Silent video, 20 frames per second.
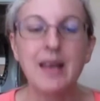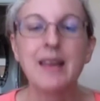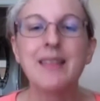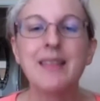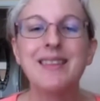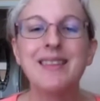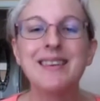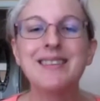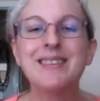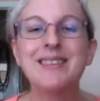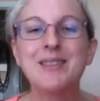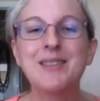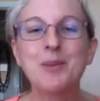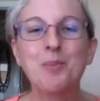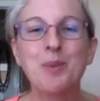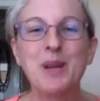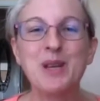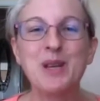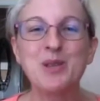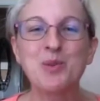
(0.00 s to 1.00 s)
This is a
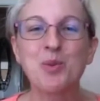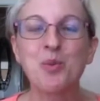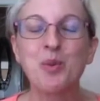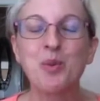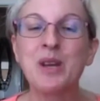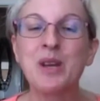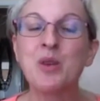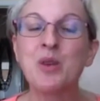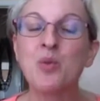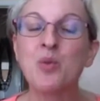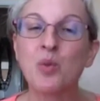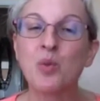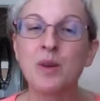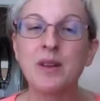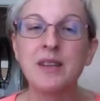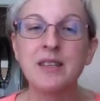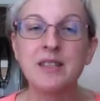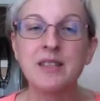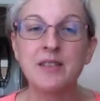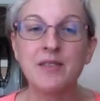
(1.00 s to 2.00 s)
place where we can
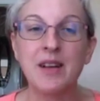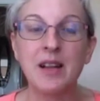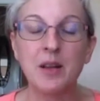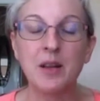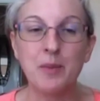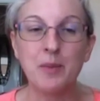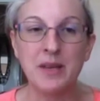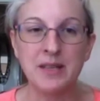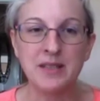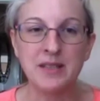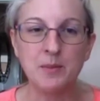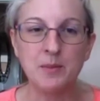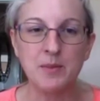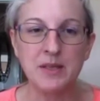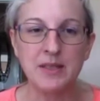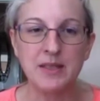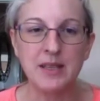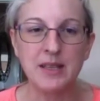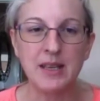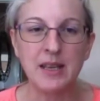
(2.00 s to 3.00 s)
really develop
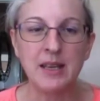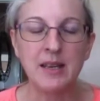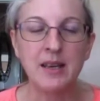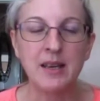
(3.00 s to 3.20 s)
intimacy.